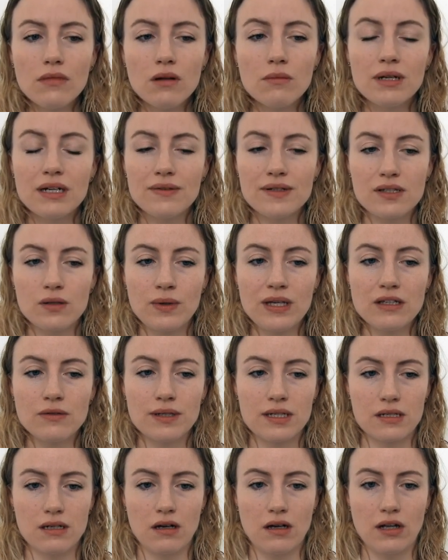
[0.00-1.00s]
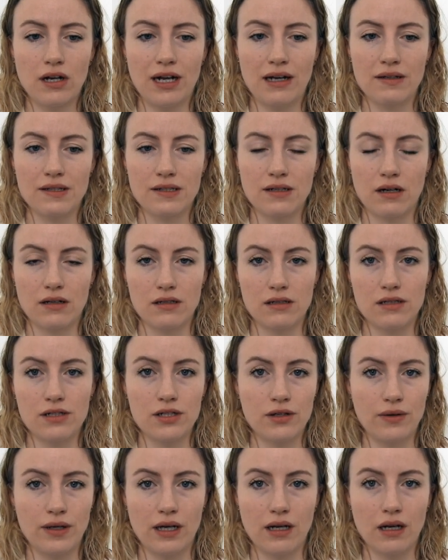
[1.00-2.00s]
Anyways, the weeks went on, I started
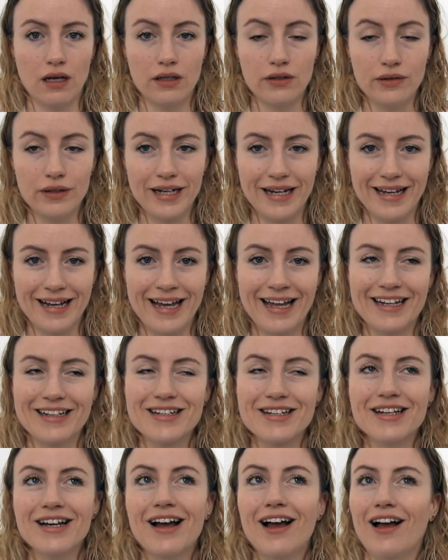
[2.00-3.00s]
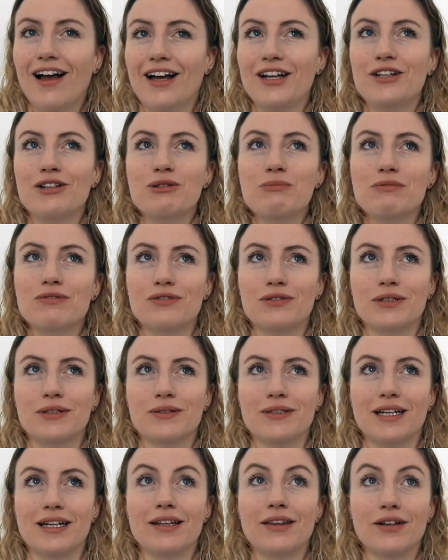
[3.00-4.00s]
doing Googling, and I joked before, I
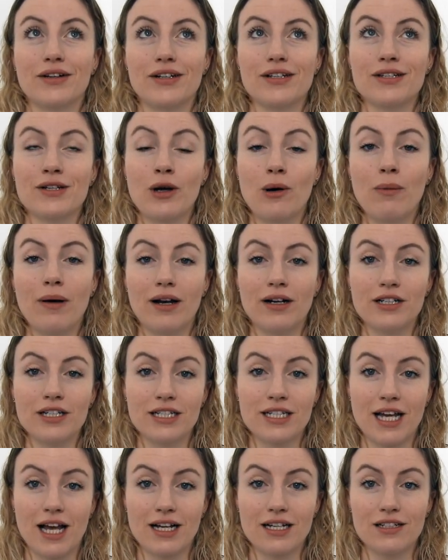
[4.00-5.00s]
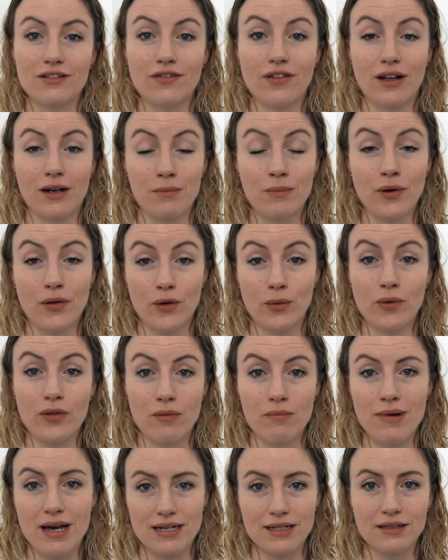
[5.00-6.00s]
was like, there is no better detective than a mother with a
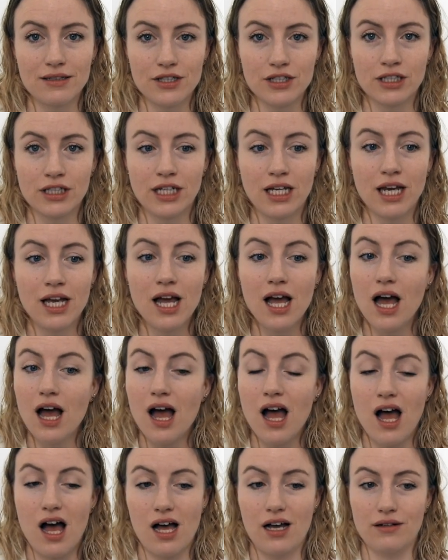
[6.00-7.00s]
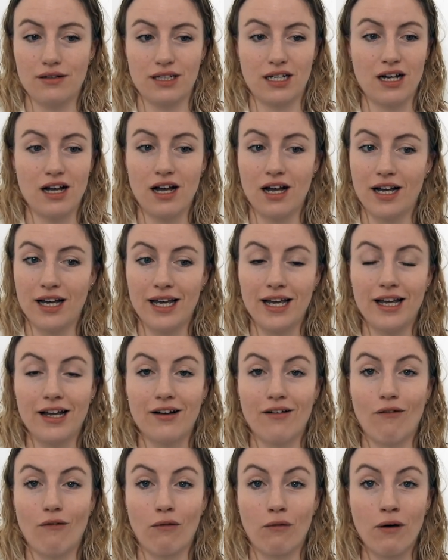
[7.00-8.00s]
medical degree. I was like, I
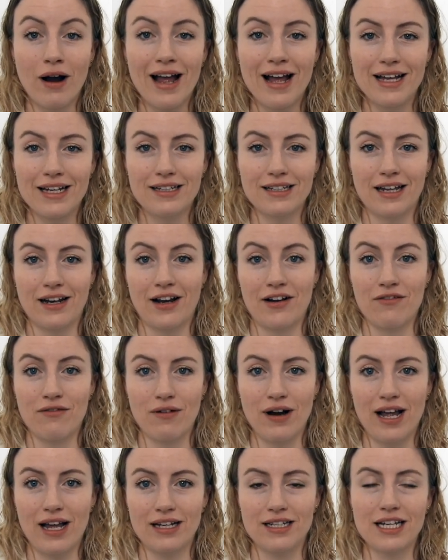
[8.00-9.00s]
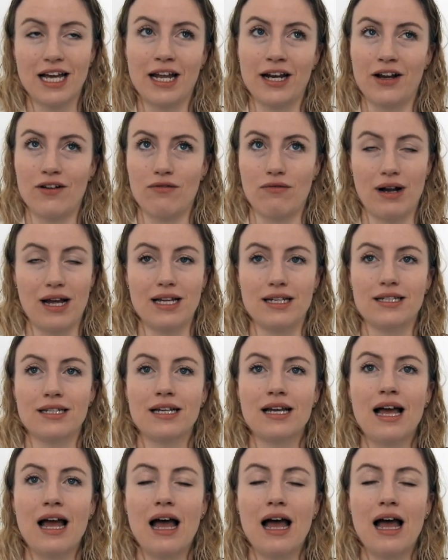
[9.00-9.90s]
read and I read and I read.